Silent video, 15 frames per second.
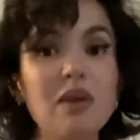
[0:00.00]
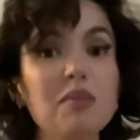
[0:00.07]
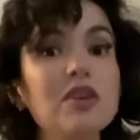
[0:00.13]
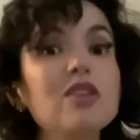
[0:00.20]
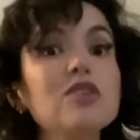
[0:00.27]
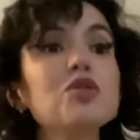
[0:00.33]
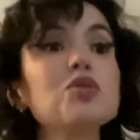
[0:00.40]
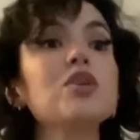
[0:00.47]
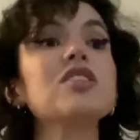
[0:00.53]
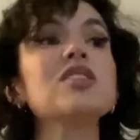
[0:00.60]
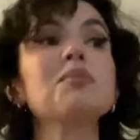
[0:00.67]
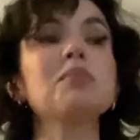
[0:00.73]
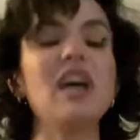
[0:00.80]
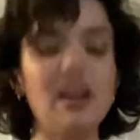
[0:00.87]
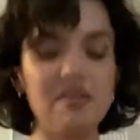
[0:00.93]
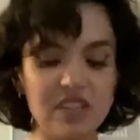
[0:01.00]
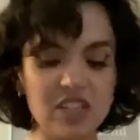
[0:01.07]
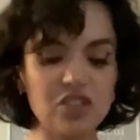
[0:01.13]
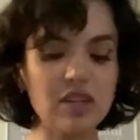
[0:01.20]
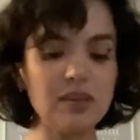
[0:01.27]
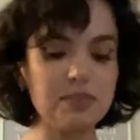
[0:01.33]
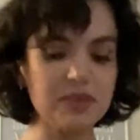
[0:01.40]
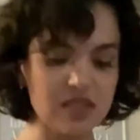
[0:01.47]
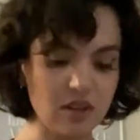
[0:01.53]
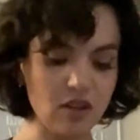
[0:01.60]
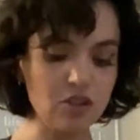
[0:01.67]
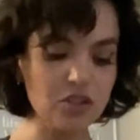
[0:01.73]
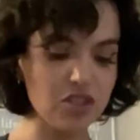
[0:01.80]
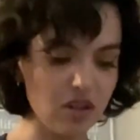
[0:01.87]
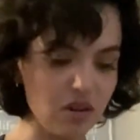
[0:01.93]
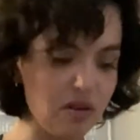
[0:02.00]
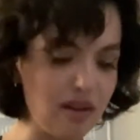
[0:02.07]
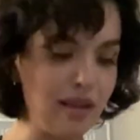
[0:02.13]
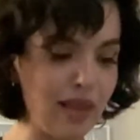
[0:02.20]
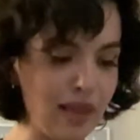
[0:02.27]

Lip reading: Those were some heavy trips also.